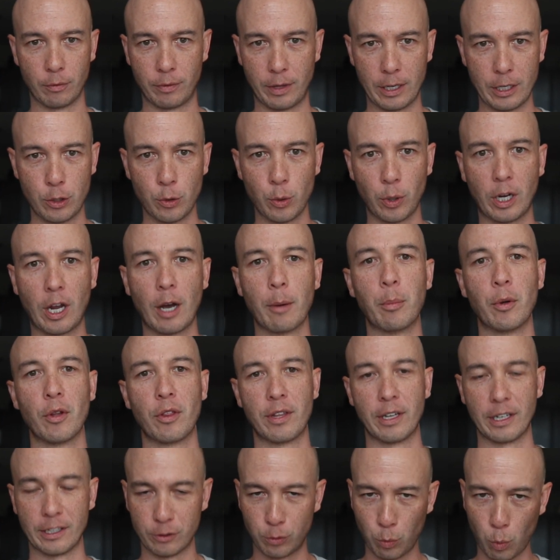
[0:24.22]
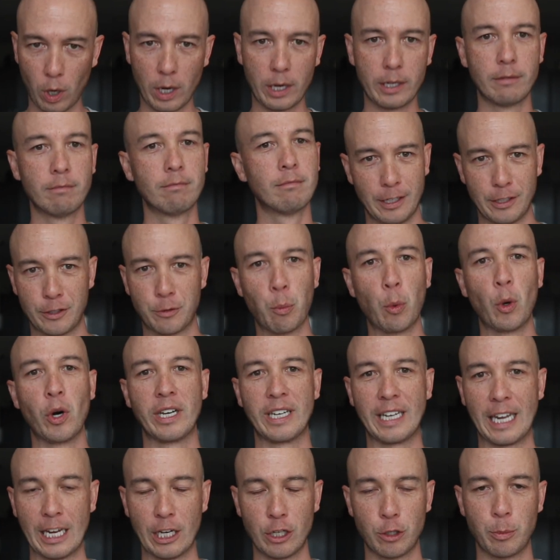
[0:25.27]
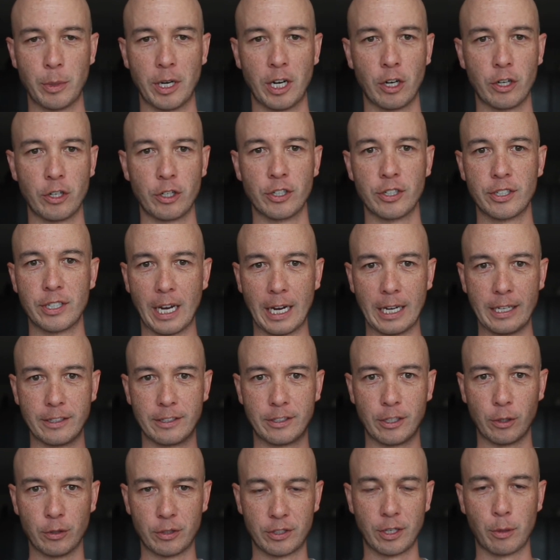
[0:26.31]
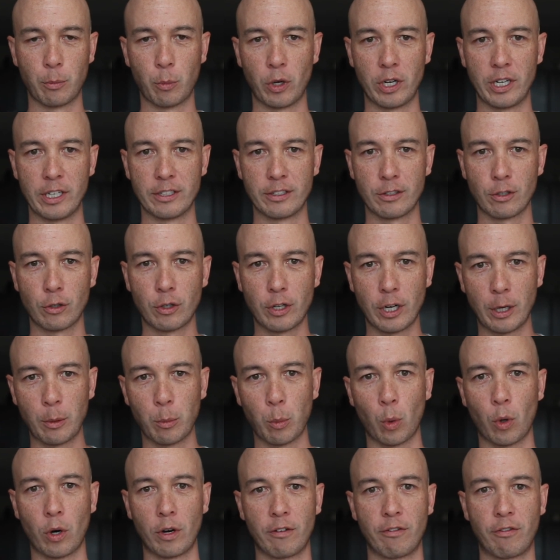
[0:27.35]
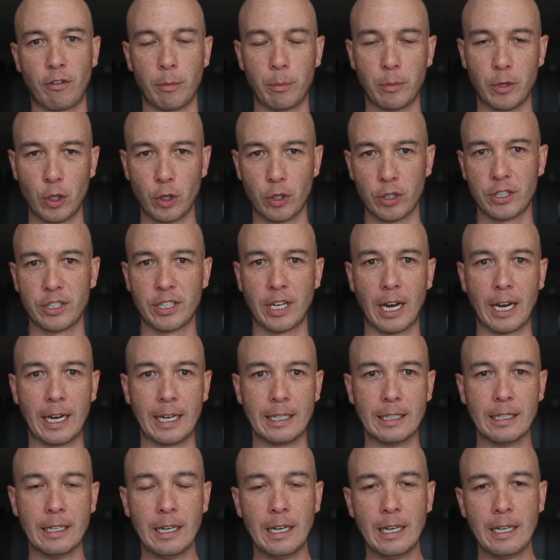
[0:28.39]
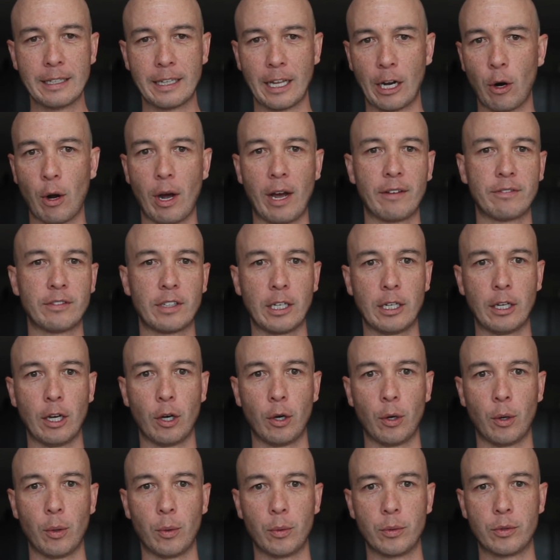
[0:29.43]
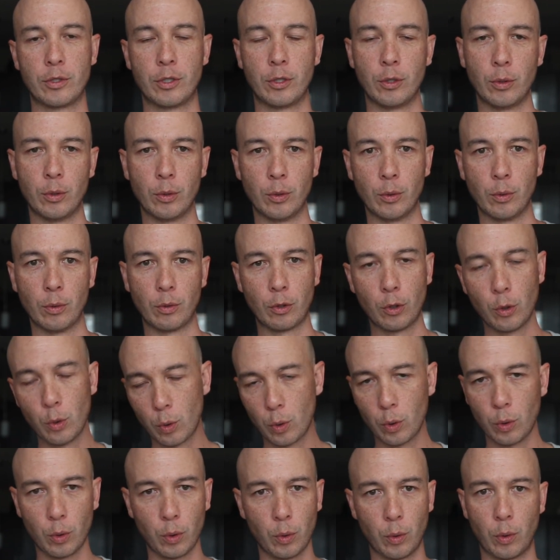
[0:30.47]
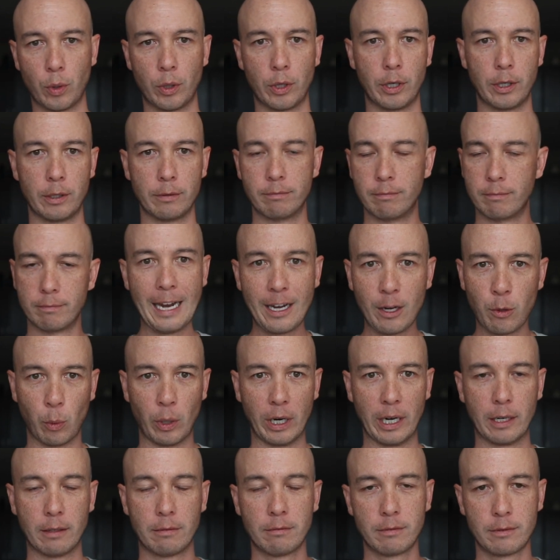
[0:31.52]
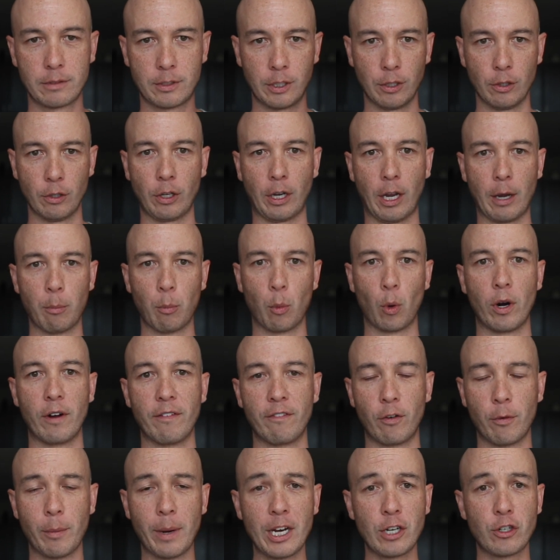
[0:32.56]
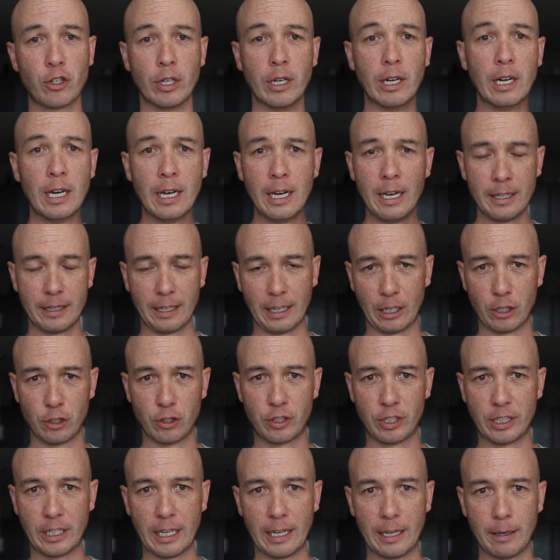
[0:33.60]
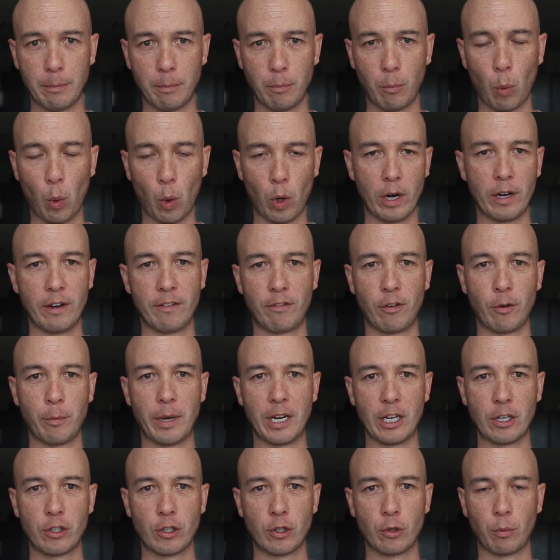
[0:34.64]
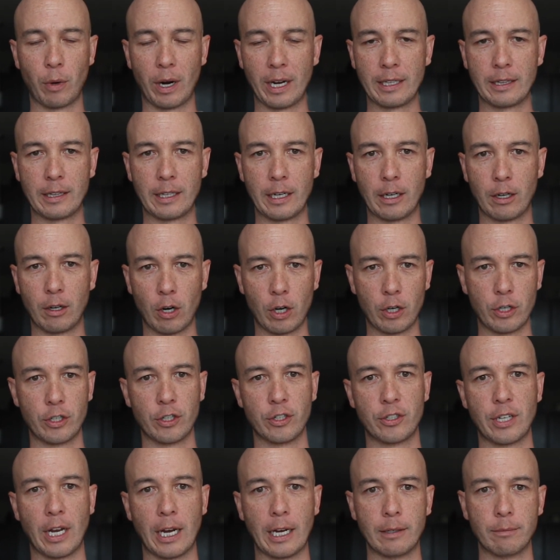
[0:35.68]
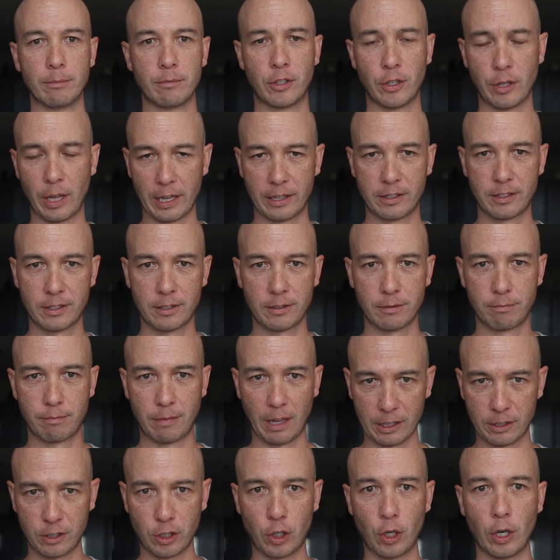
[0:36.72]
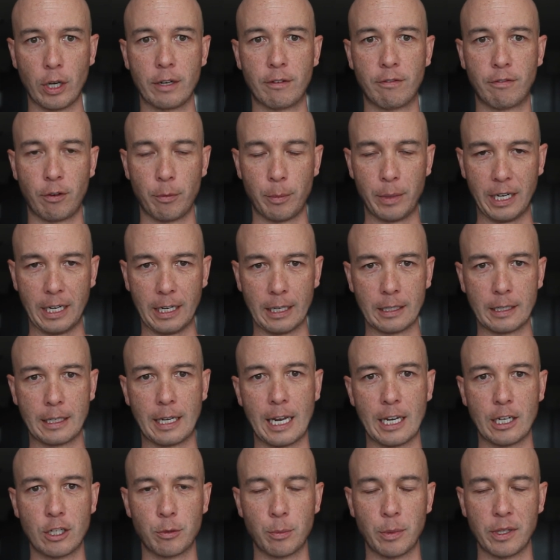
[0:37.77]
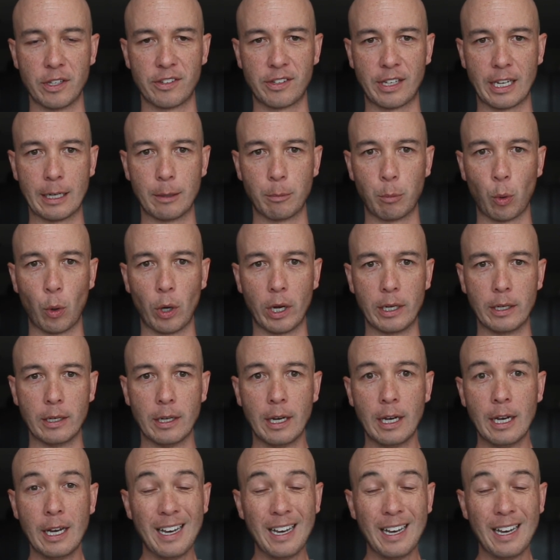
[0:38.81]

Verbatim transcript: they do a couple things. One, it's more engagement on your site. So someone is learning more from your site. They don't have to go to Google or anywhere to look up more information. They can just get more information right there on your site. So that's good from an engagement standpoint.